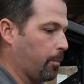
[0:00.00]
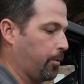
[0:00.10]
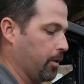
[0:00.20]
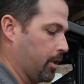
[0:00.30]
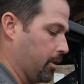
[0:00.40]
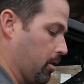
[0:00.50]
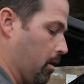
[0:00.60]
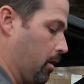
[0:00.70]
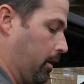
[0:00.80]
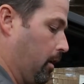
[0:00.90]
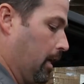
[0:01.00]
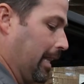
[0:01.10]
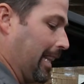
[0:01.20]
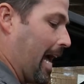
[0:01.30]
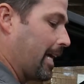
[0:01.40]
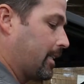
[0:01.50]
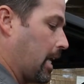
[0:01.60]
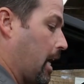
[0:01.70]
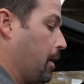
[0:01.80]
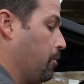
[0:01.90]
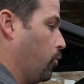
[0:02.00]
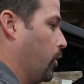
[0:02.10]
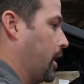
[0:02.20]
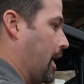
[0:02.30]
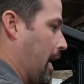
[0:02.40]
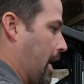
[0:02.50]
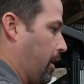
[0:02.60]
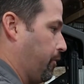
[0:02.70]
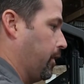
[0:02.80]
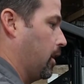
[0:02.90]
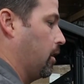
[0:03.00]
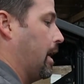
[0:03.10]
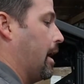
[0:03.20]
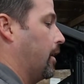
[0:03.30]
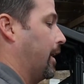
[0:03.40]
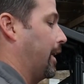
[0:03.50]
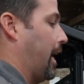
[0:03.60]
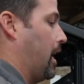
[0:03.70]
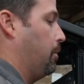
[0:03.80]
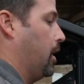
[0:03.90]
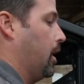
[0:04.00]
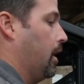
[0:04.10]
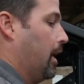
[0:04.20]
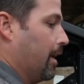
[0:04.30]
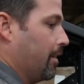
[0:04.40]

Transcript: going to put this on, last time we kind of had it flared out and came in.